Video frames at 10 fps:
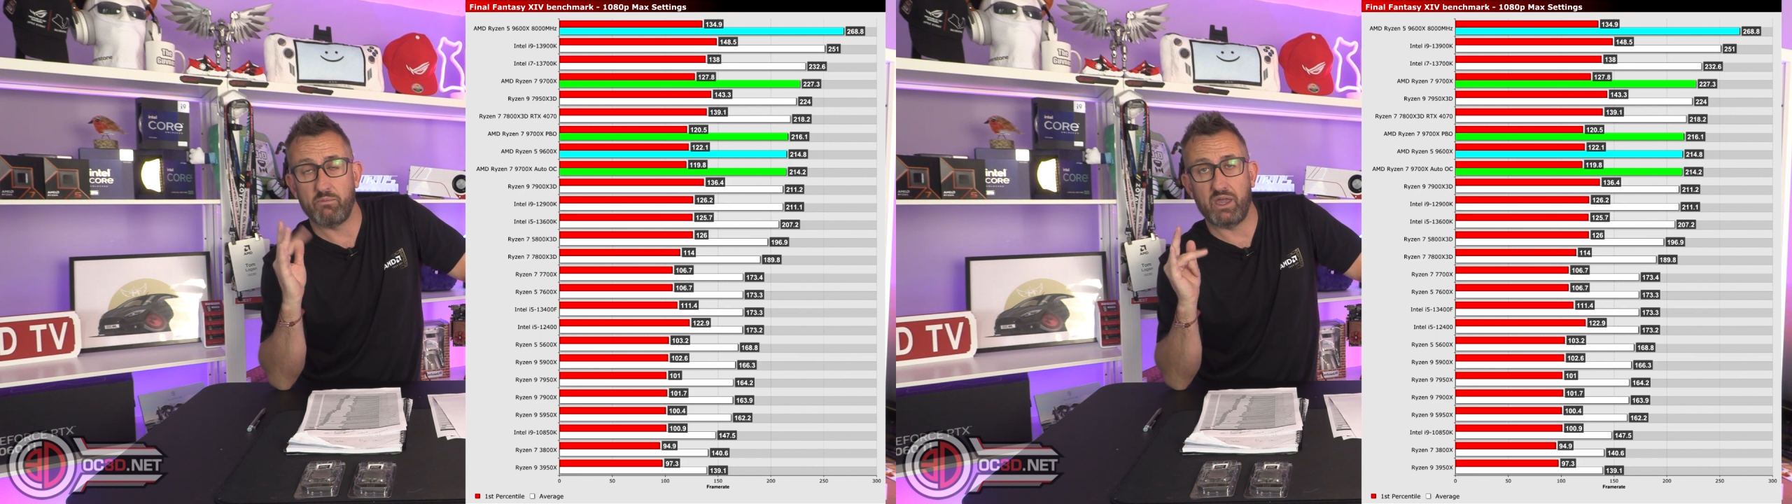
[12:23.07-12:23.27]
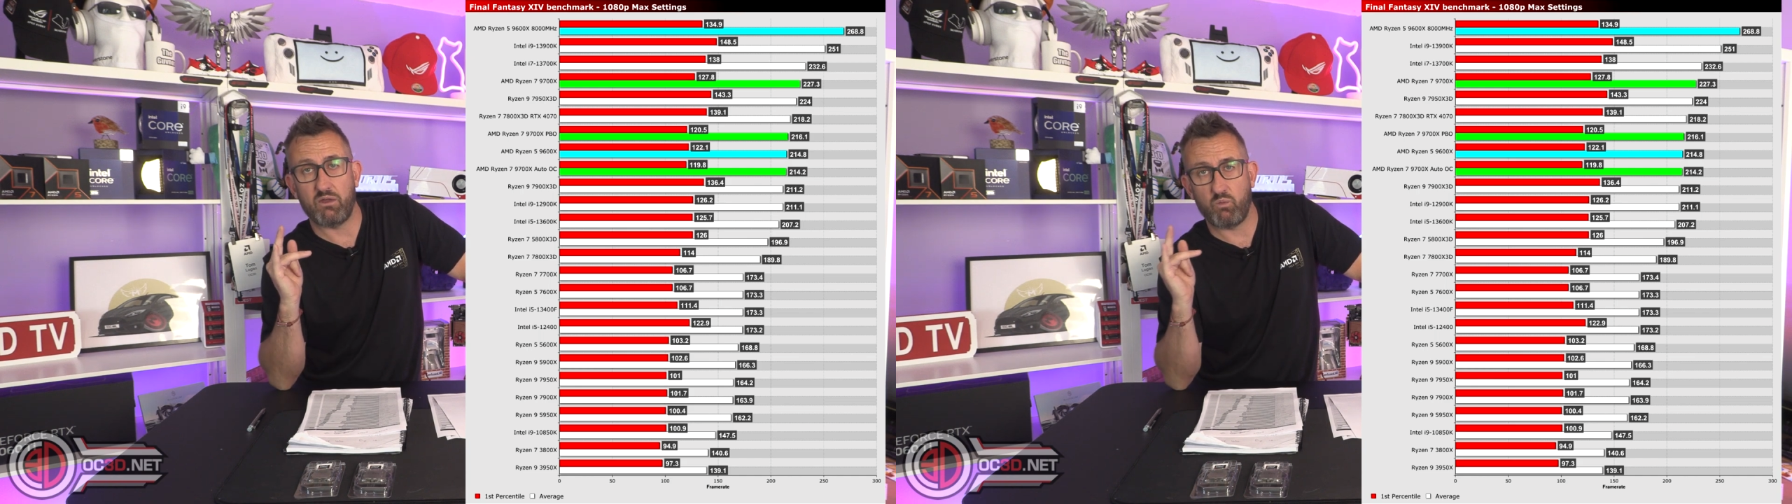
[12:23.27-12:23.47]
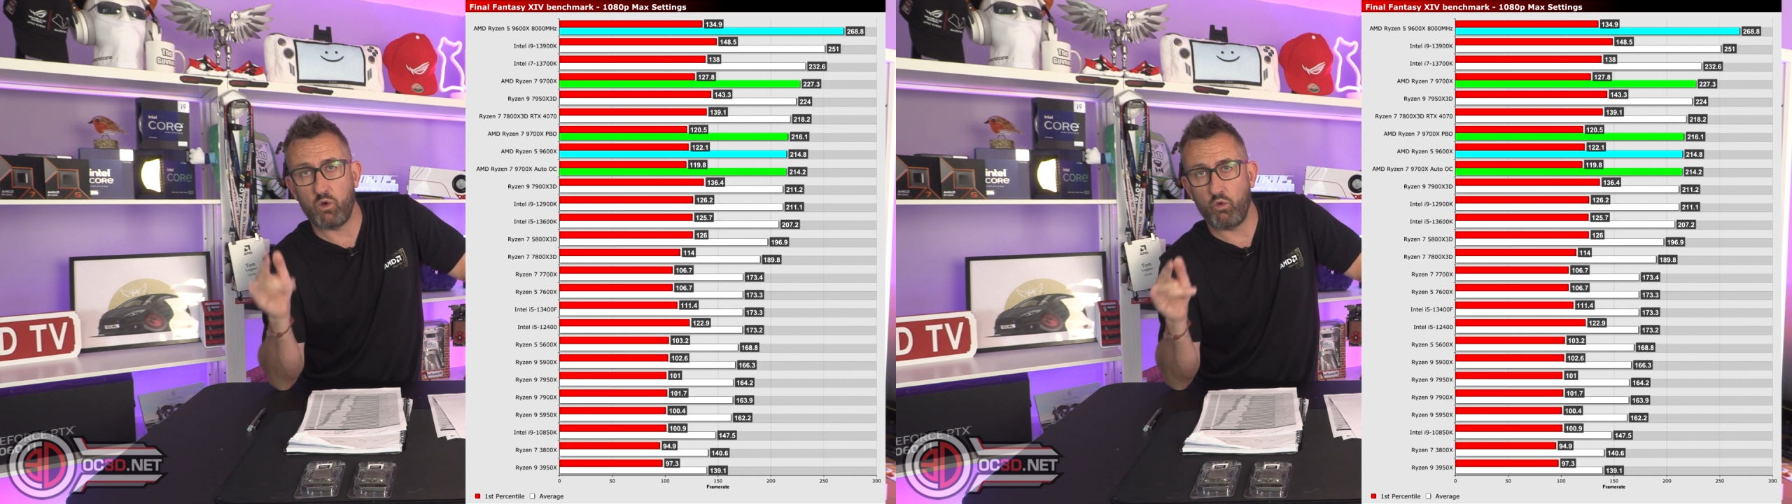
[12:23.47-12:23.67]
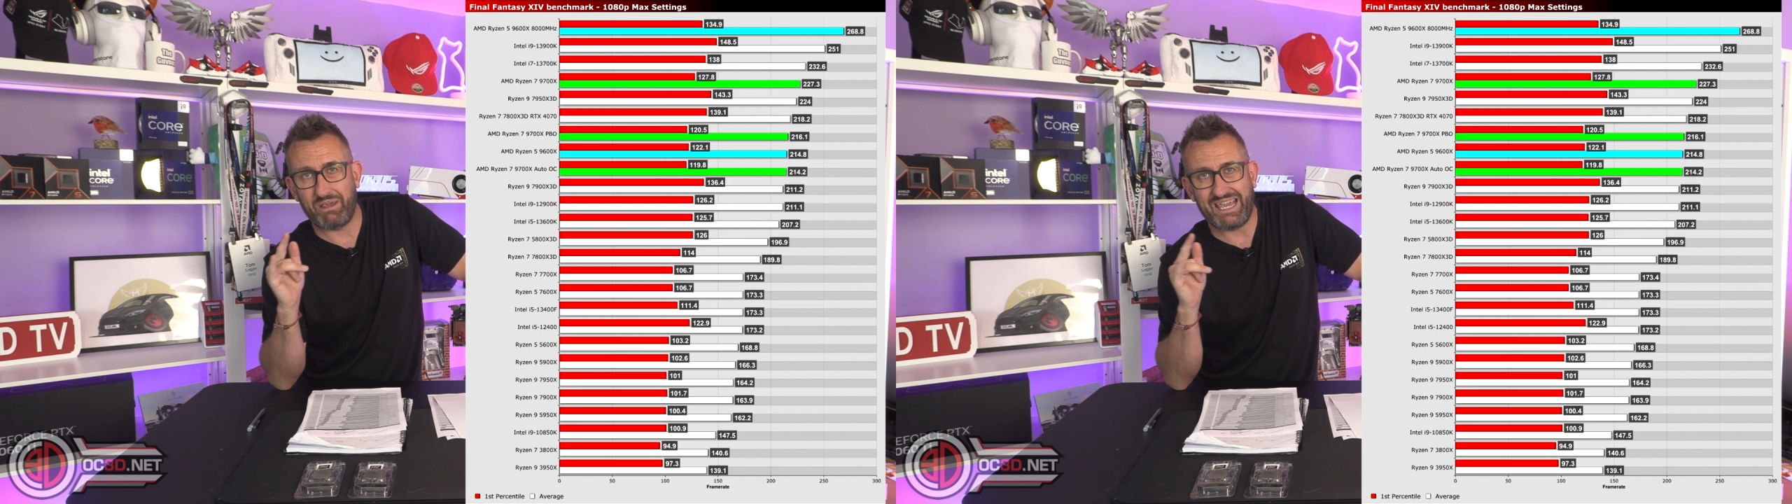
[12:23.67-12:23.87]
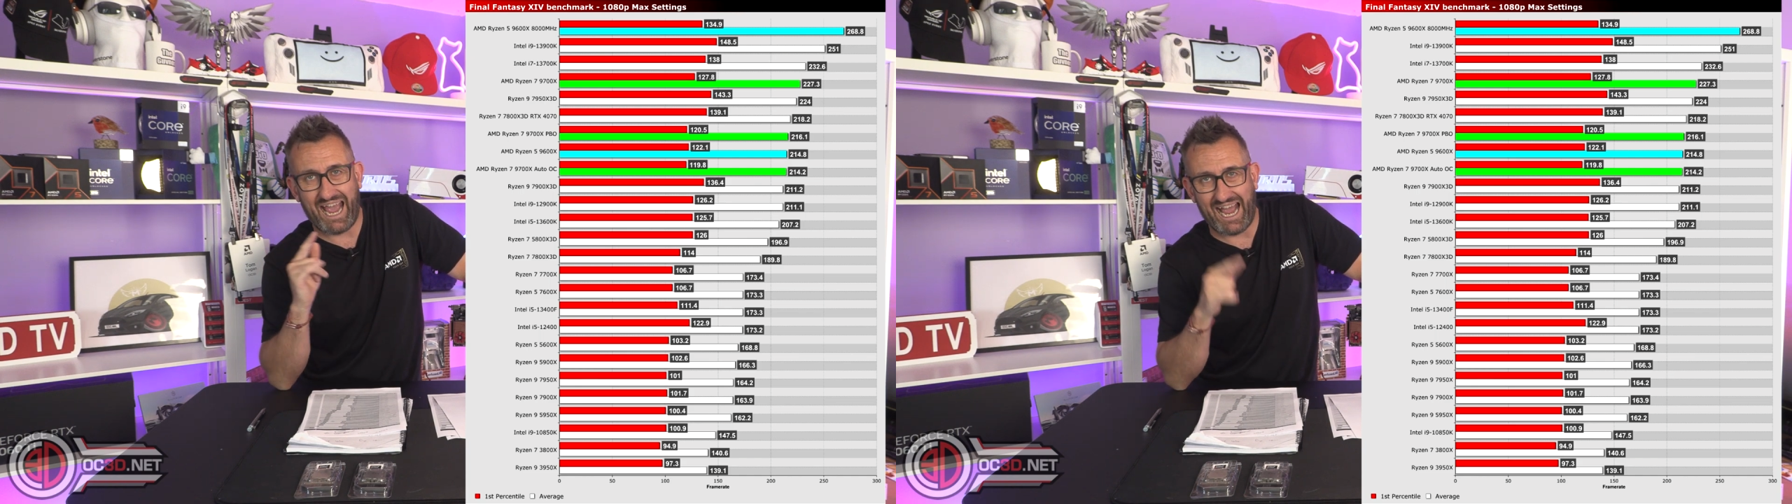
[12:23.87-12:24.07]
but it will
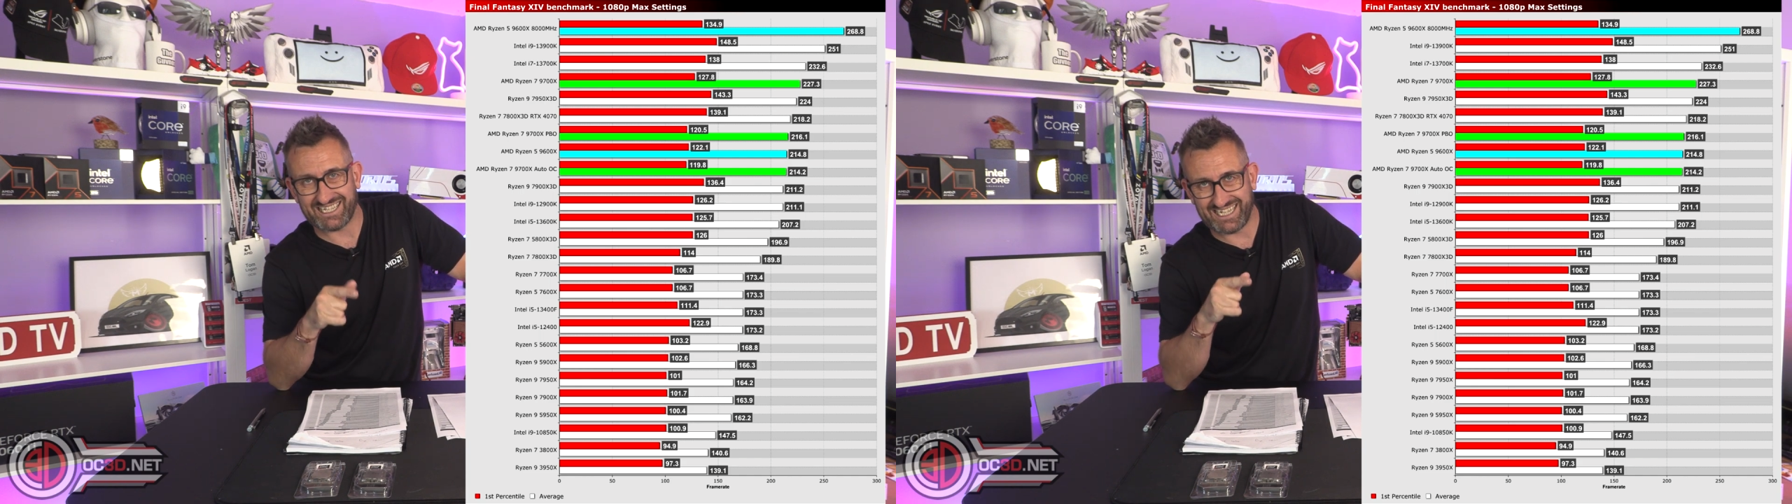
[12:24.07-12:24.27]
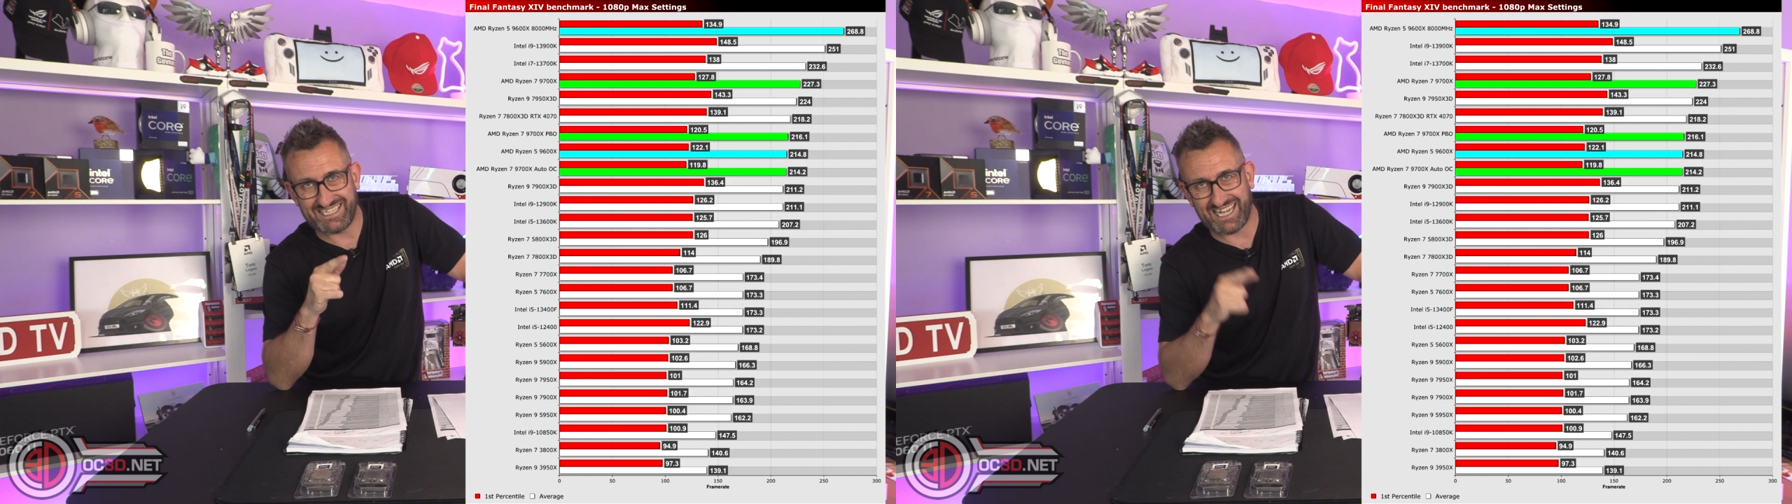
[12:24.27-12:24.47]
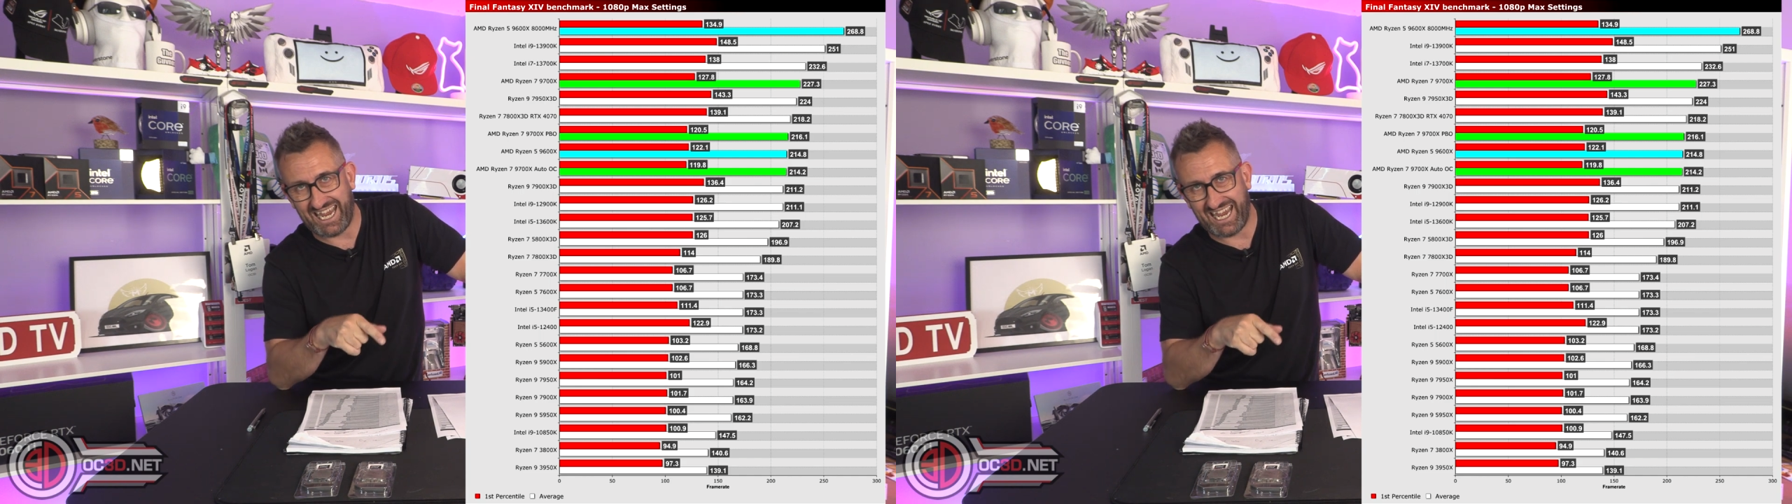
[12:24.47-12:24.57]
be added